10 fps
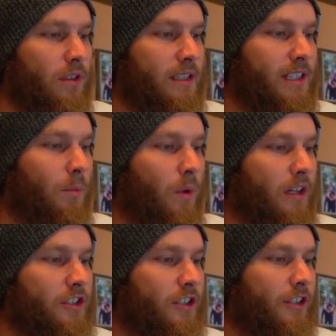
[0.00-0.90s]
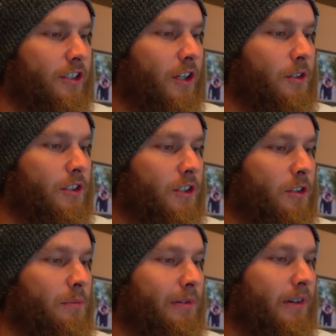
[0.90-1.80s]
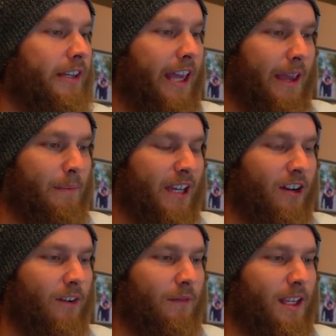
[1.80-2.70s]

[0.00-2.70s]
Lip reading: He said, what is your go-to pregame meal?